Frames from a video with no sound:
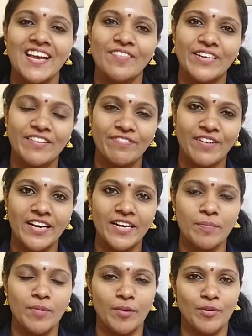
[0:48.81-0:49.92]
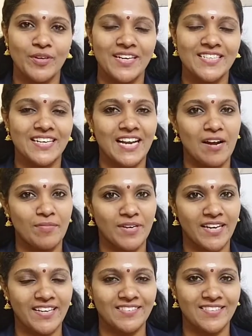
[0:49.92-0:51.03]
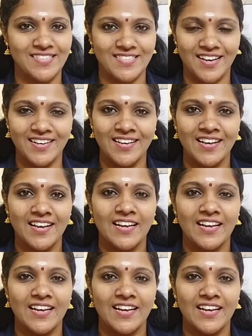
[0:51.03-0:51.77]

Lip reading: We define a permutation lambda x such that